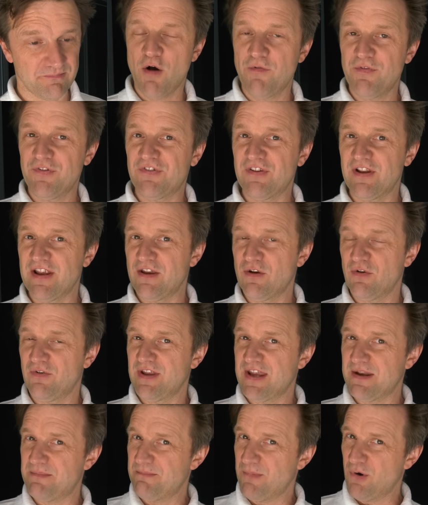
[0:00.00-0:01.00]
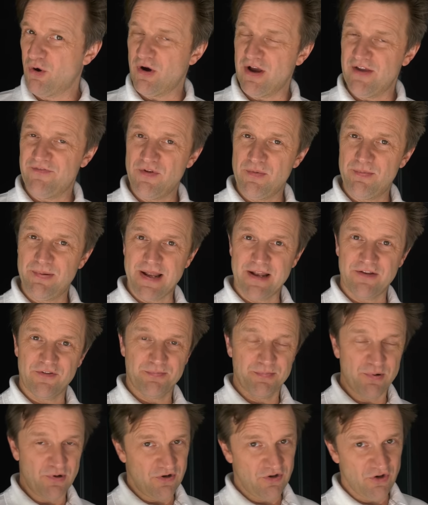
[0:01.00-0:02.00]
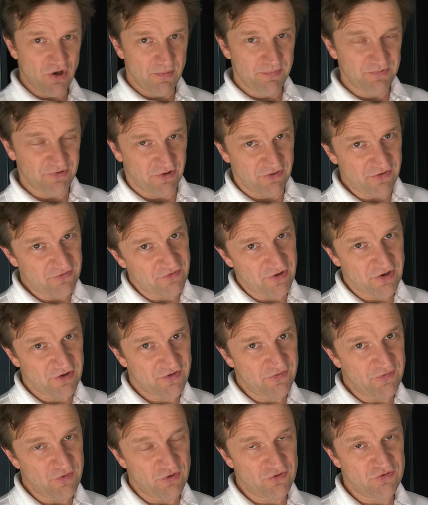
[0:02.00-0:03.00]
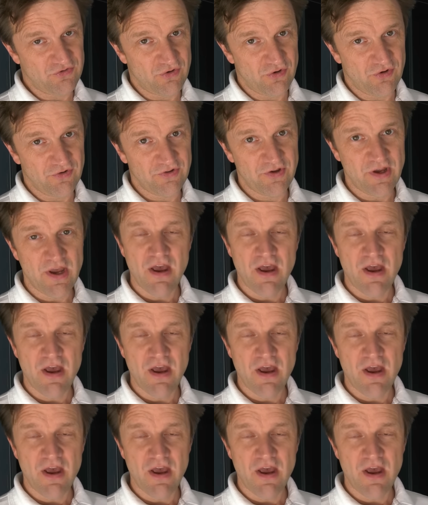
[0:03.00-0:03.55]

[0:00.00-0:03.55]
Obviously you'll need more if you plan to put knobs on the front of your drawers